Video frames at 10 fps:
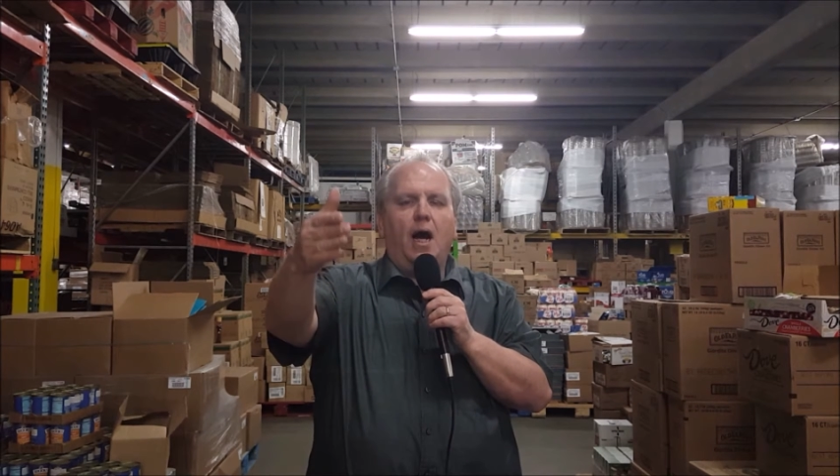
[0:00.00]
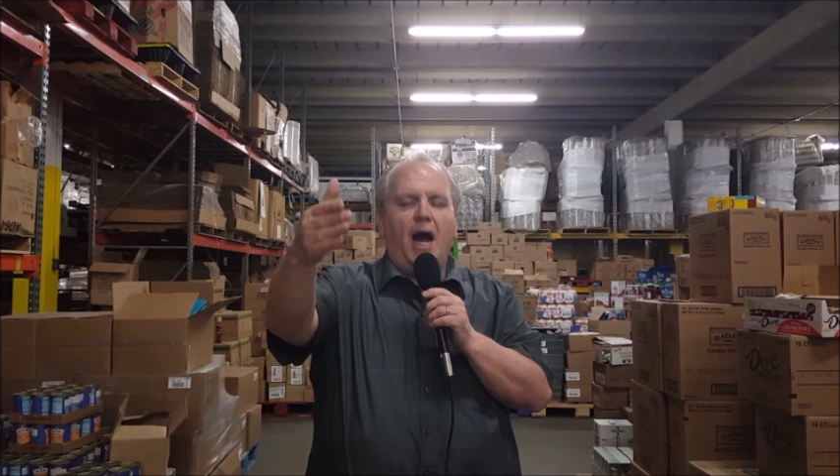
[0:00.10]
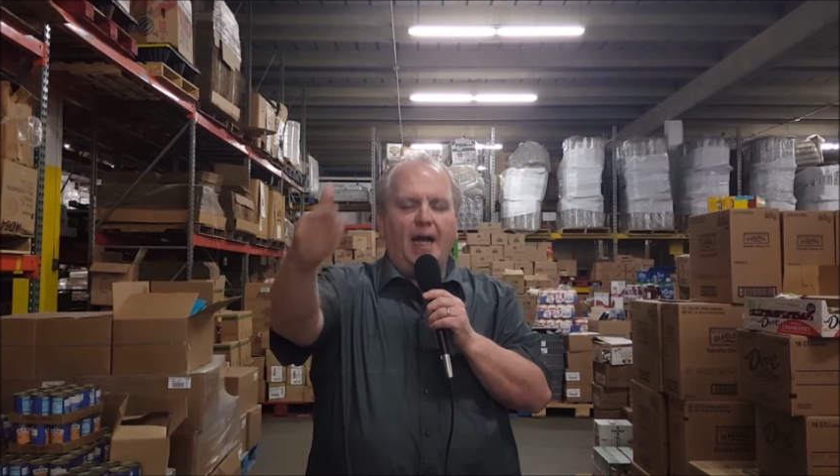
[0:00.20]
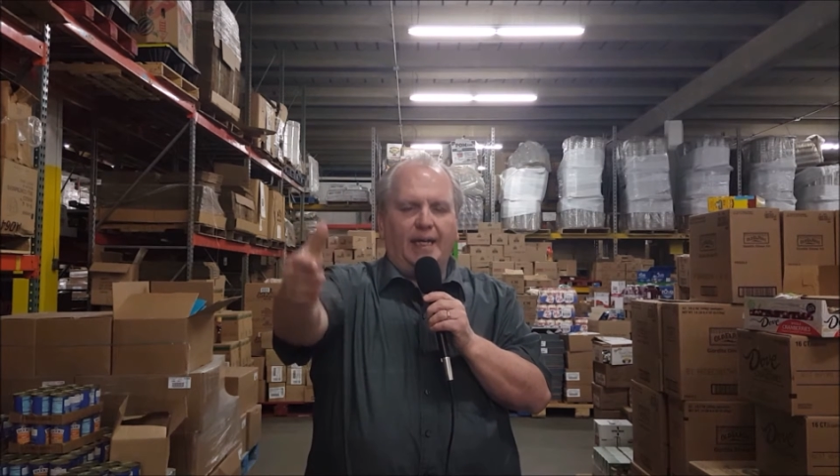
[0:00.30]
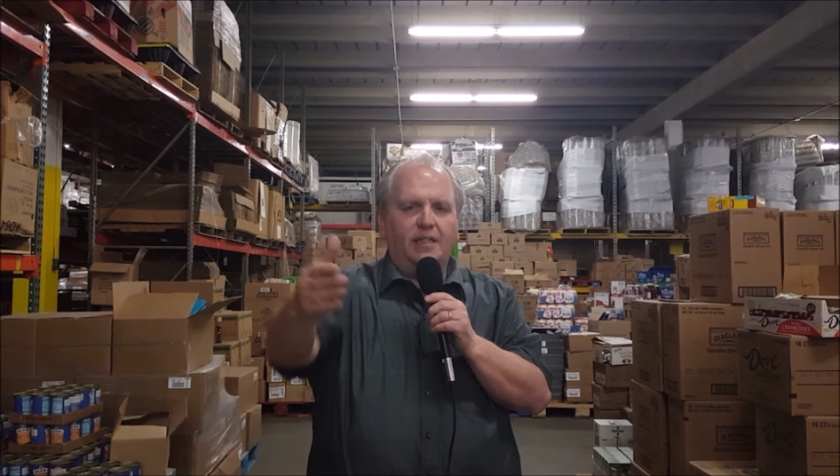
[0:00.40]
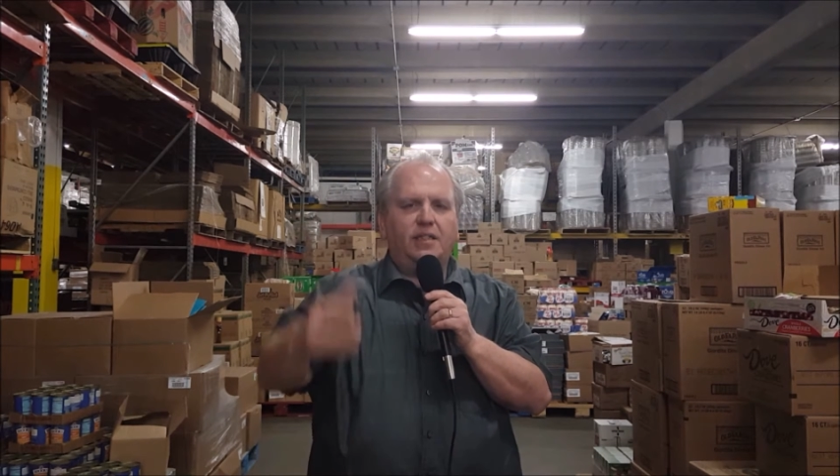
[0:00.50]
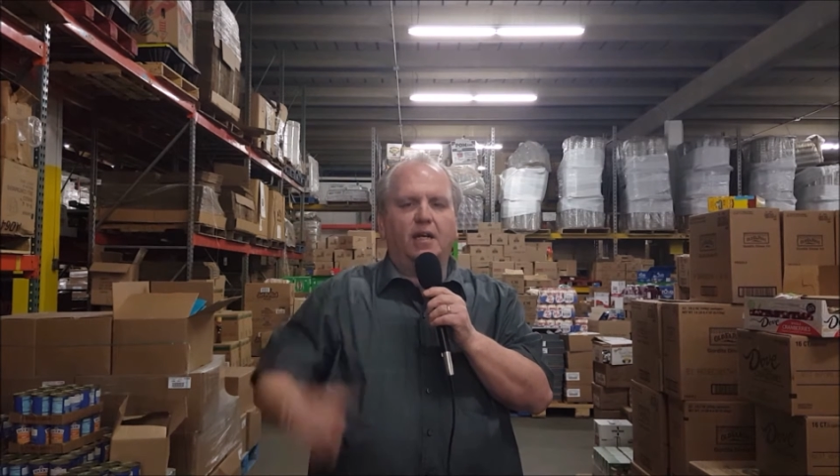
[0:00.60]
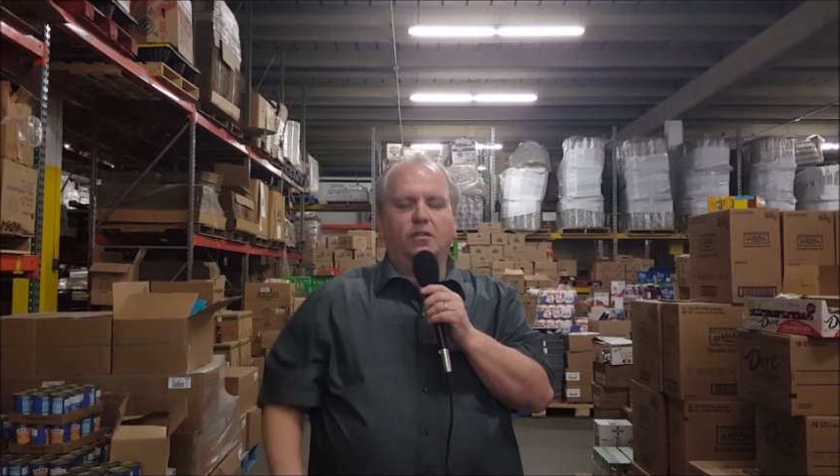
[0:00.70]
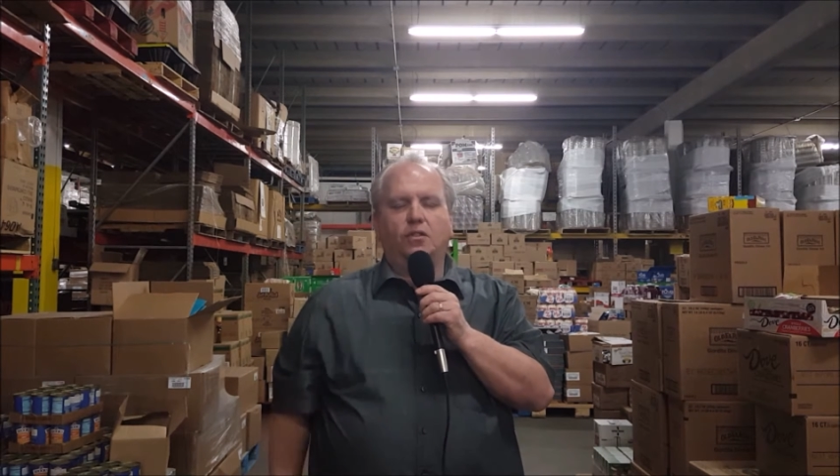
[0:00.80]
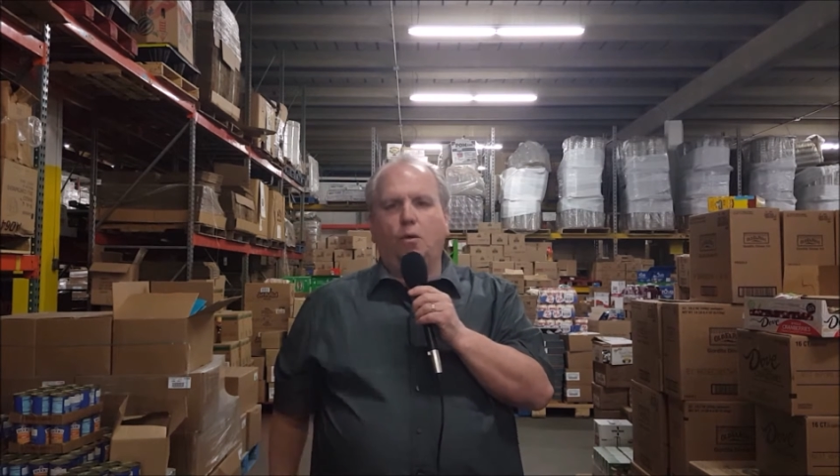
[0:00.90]
on
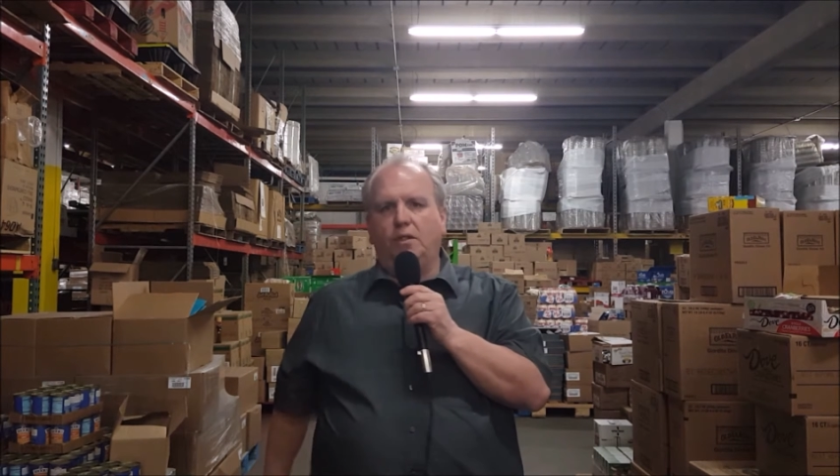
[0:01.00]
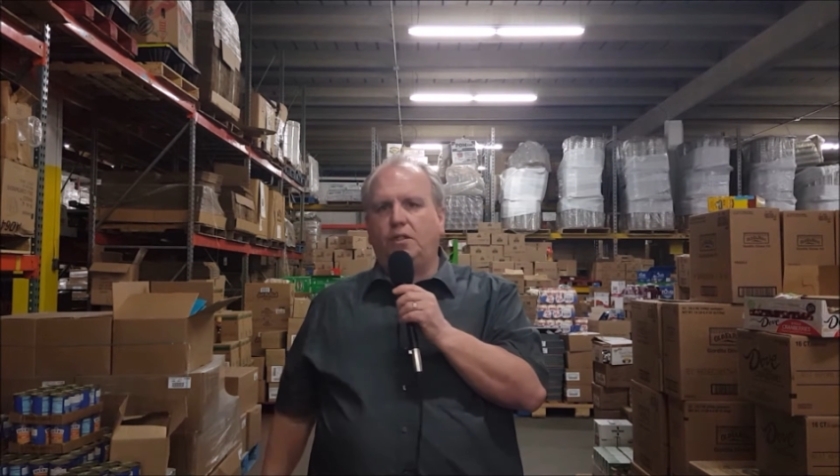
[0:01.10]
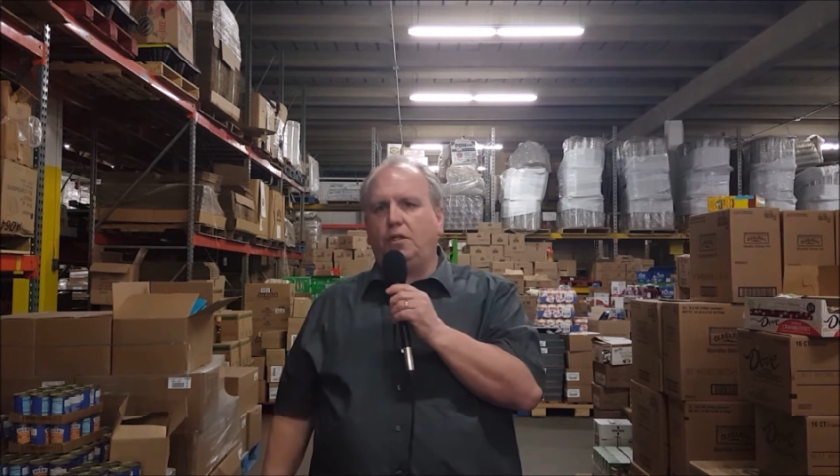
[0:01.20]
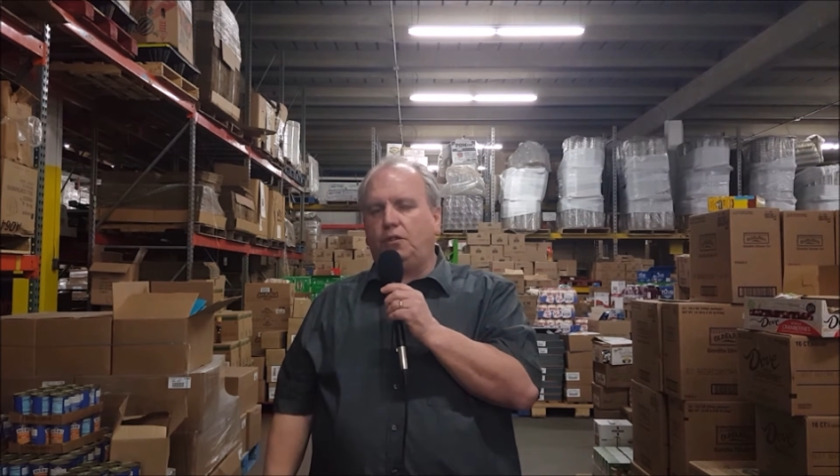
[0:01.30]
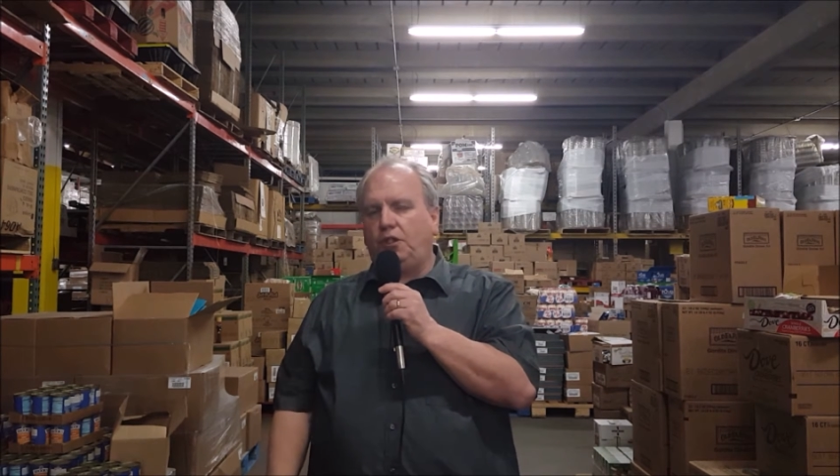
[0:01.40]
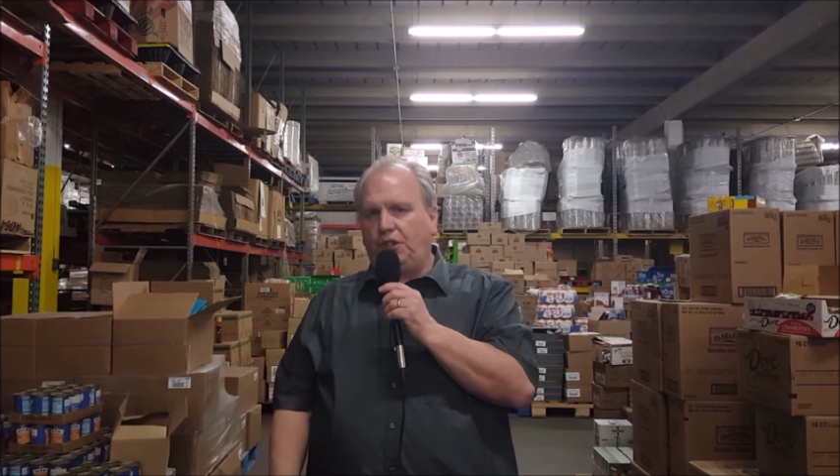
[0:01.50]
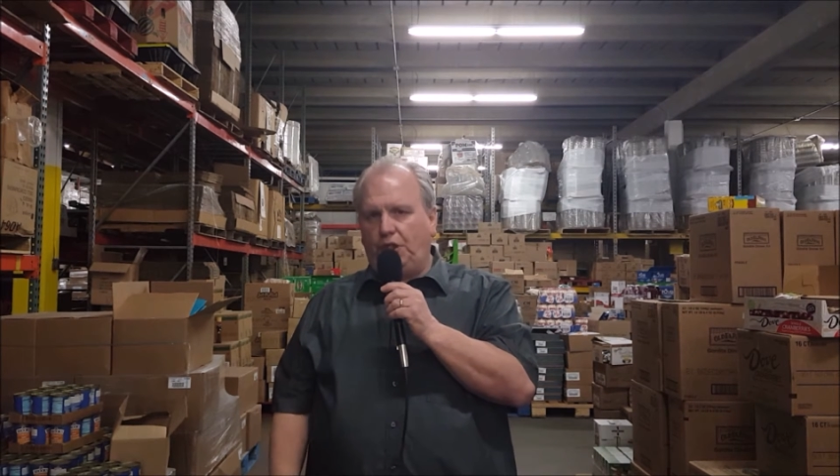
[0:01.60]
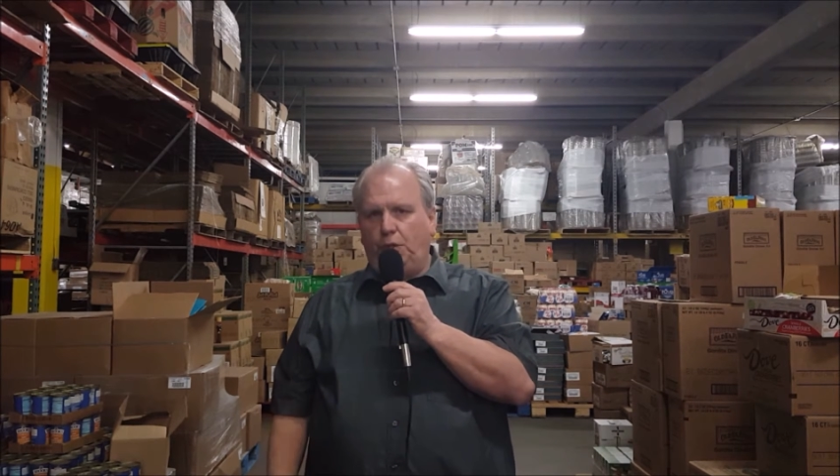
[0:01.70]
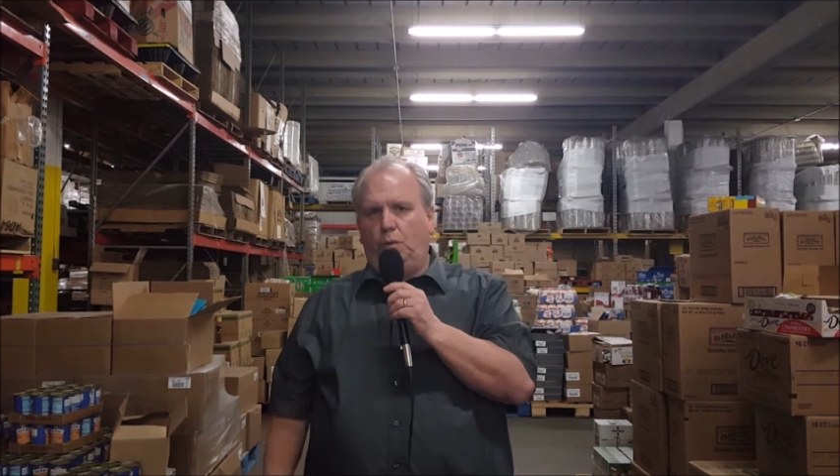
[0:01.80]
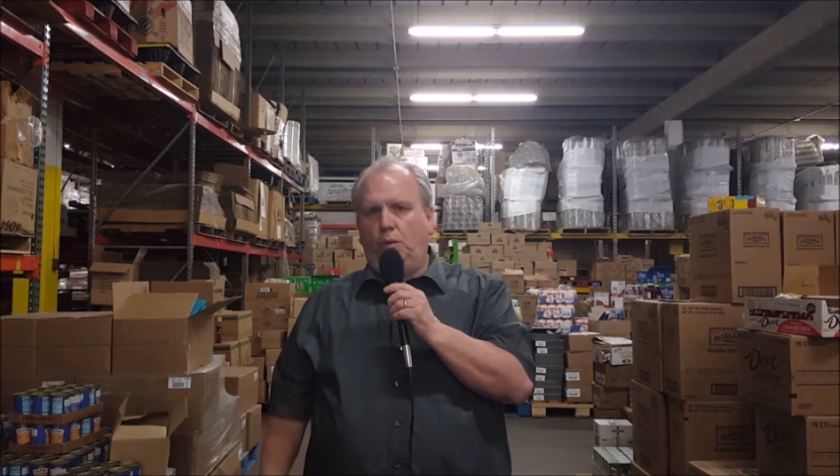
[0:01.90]
eSeller Source to
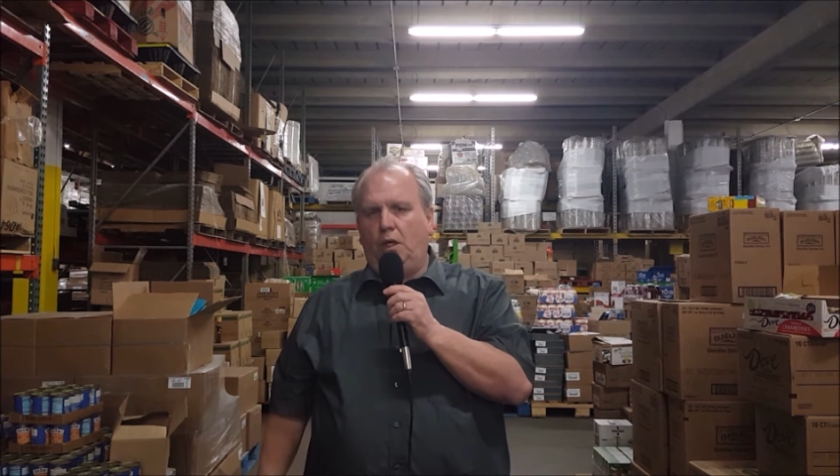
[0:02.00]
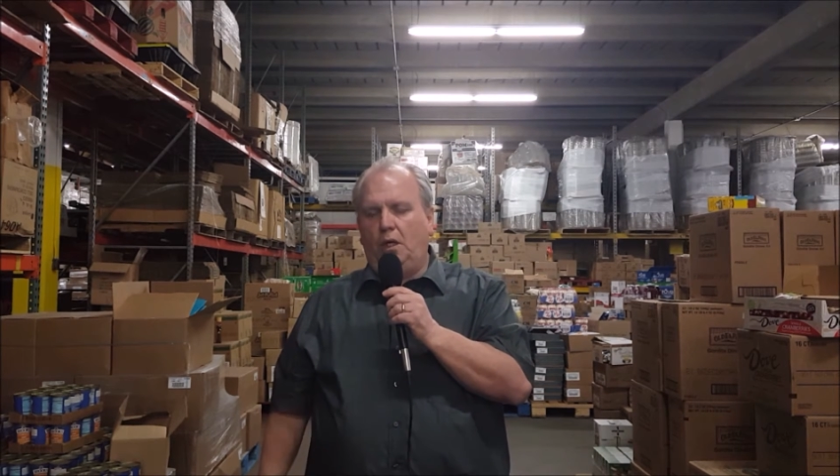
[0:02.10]
you.